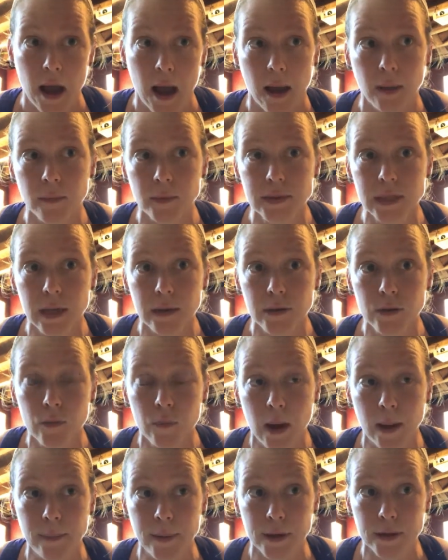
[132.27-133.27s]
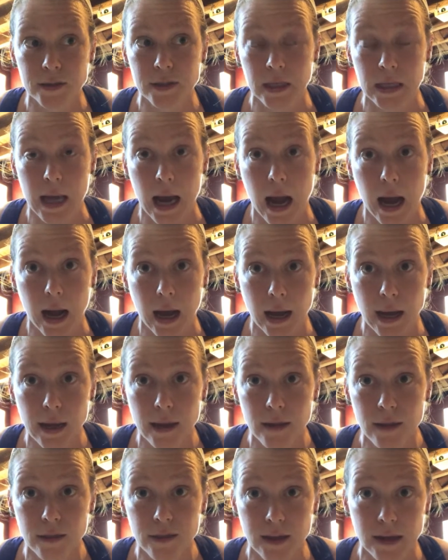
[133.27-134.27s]
I will tell you why personally
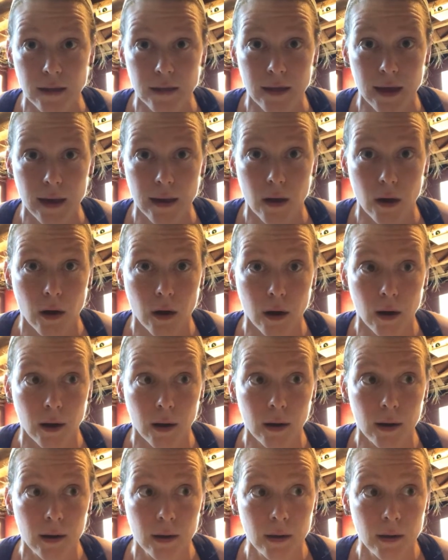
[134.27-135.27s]
I think they are